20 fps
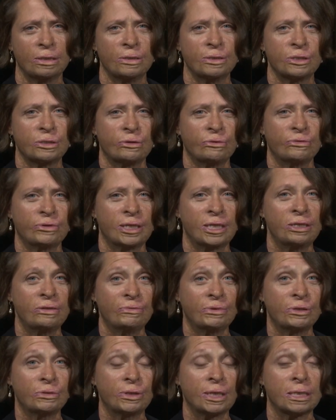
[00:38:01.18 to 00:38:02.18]
So if an
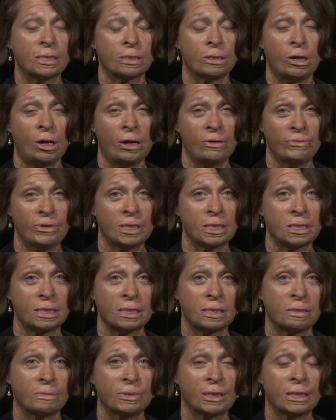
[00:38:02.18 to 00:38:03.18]
individual has an obvious
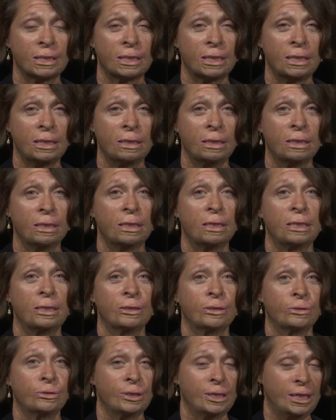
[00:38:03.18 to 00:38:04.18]
disability
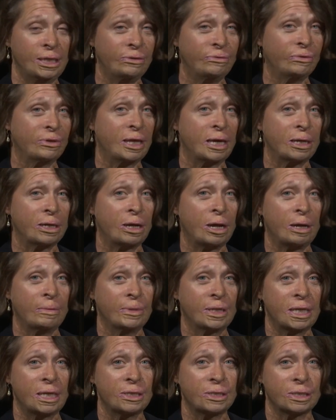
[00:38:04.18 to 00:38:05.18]
and their need for that
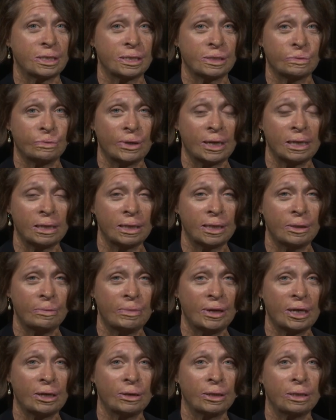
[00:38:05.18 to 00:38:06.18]
accommodation is readily
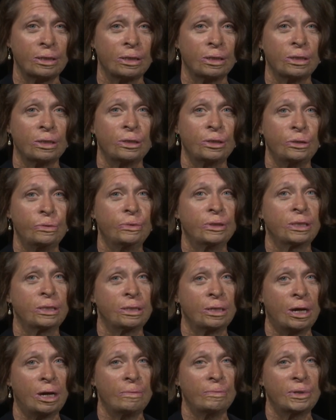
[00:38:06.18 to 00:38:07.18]
apparent, you would
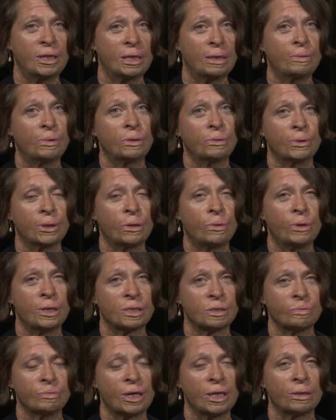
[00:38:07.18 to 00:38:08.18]
not be able to
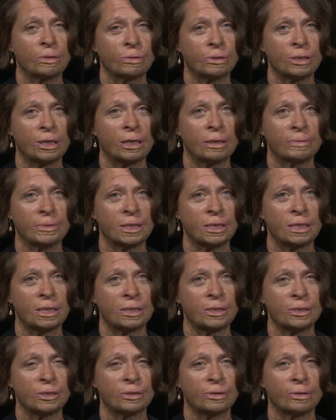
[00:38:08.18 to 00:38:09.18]
request medical
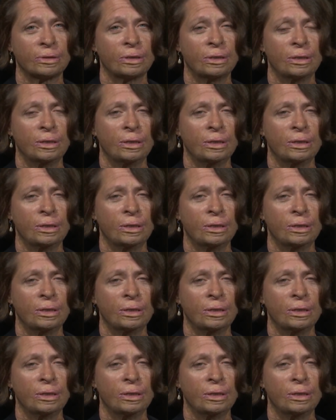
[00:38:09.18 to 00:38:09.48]
documentation.